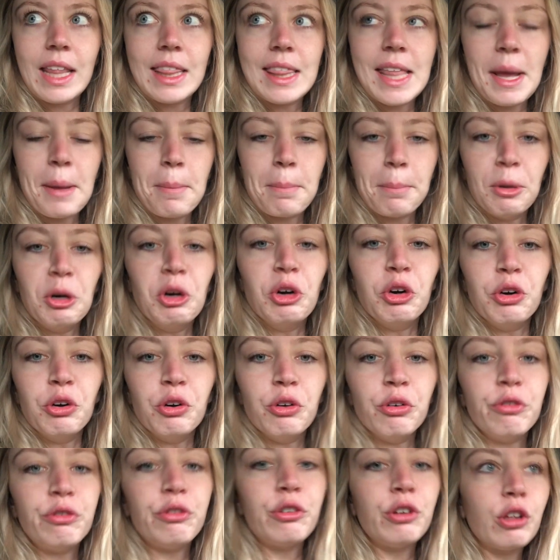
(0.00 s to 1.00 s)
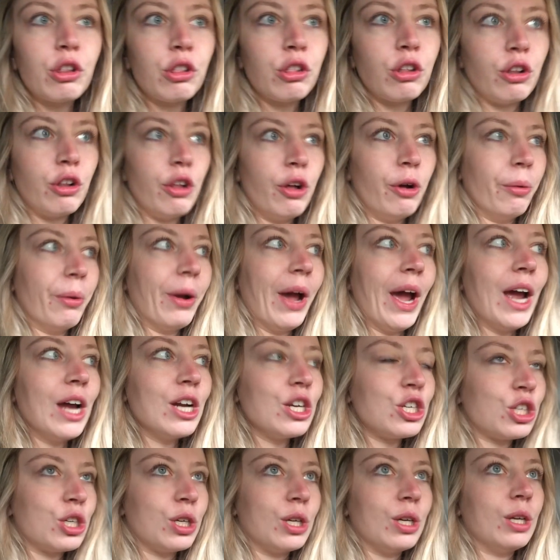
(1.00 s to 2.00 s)
and they moved the
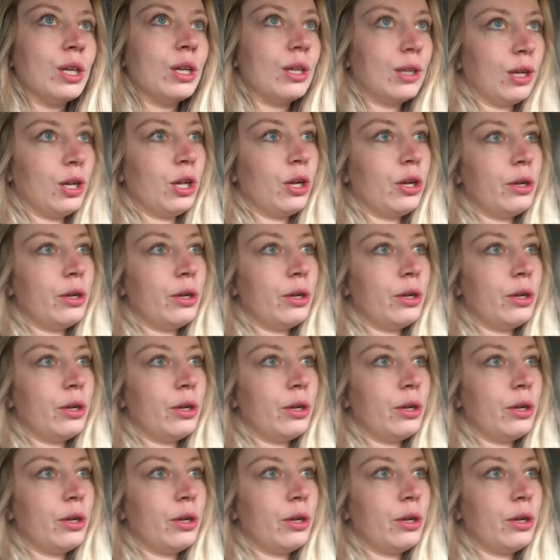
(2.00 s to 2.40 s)
location.